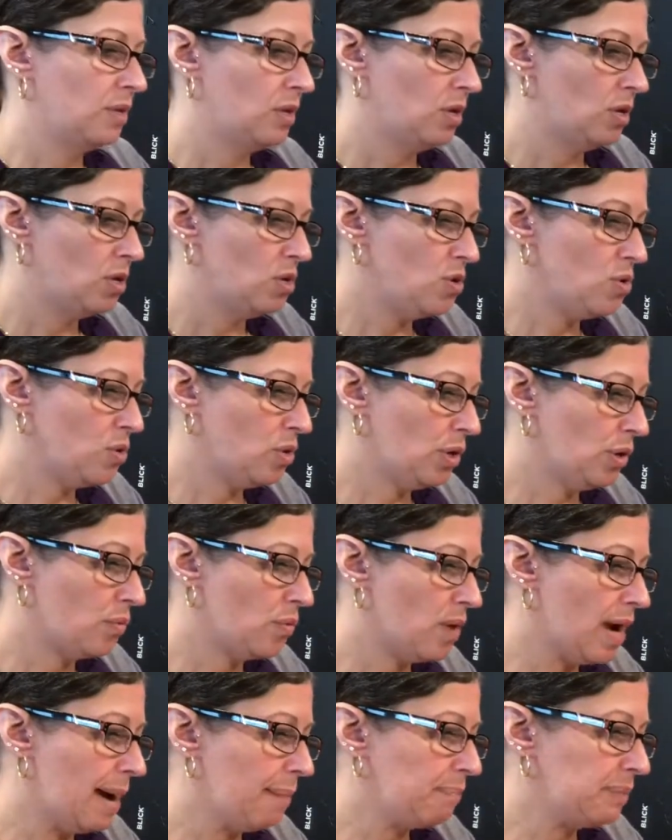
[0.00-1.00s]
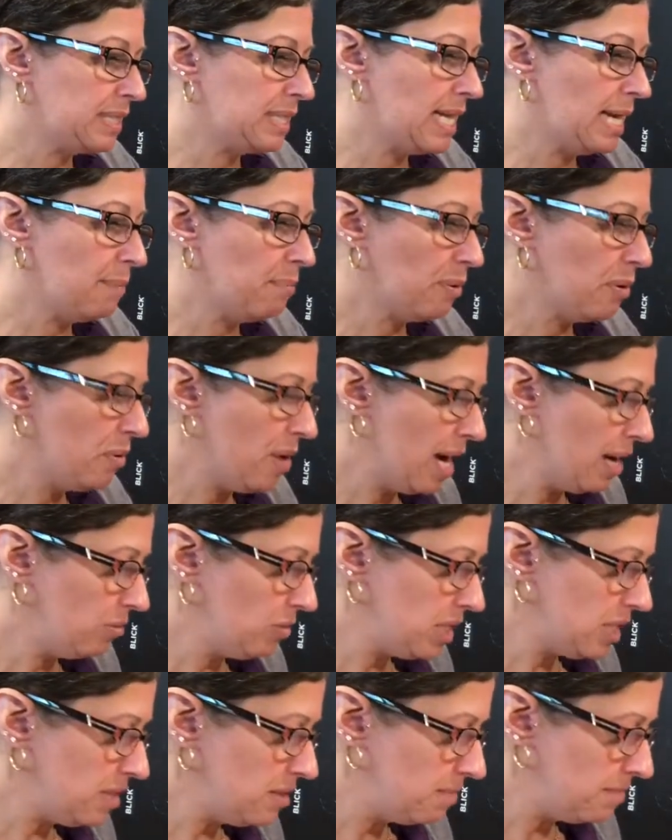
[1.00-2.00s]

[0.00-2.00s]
you could wrap tape around it